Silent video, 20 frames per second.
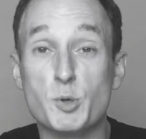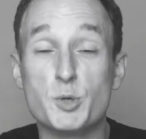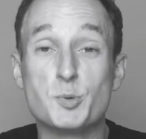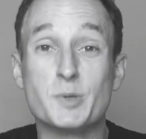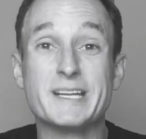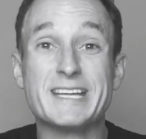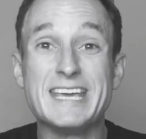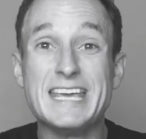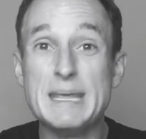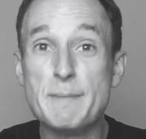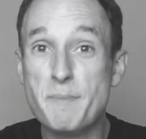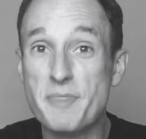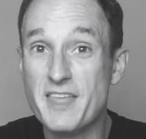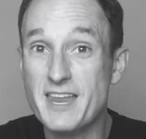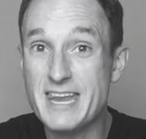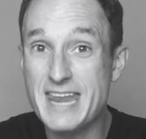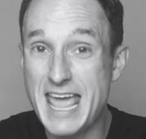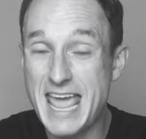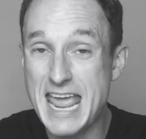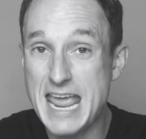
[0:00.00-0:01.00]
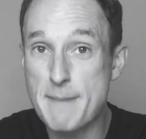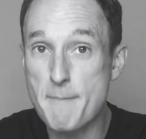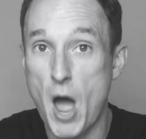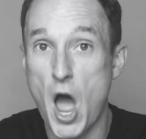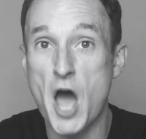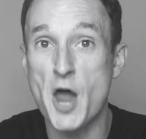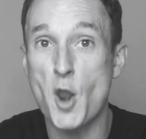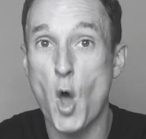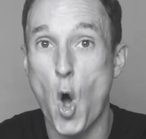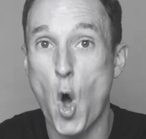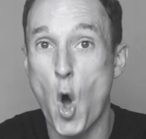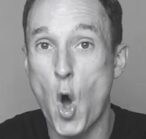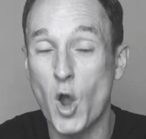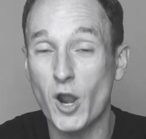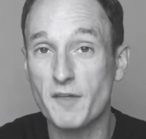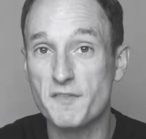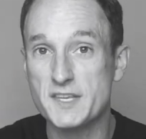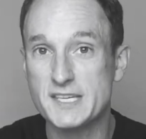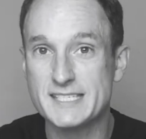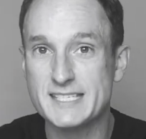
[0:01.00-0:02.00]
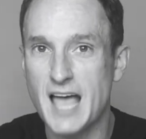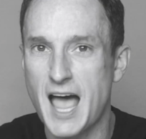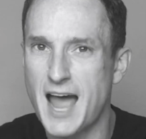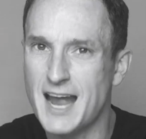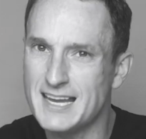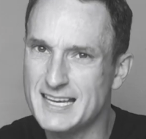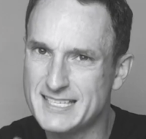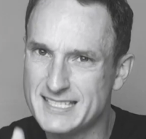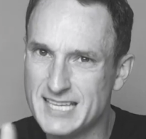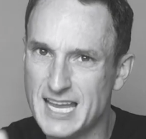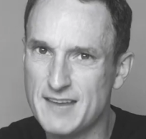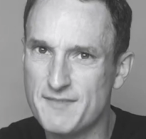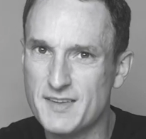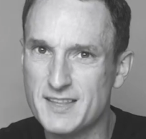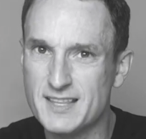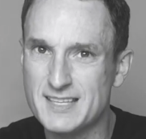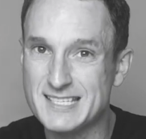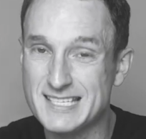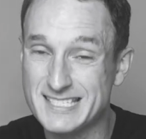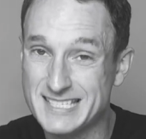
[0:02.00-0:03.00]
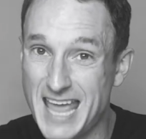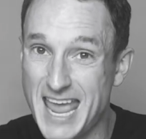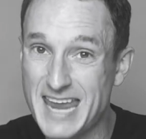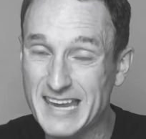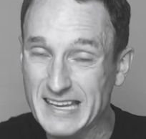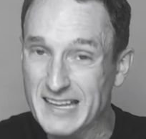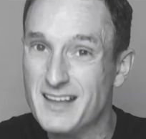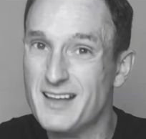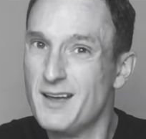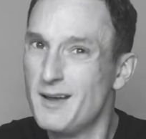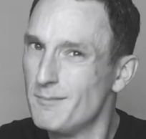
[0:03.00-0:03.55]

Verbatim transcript: which would keep the name on all of the signs, saving the state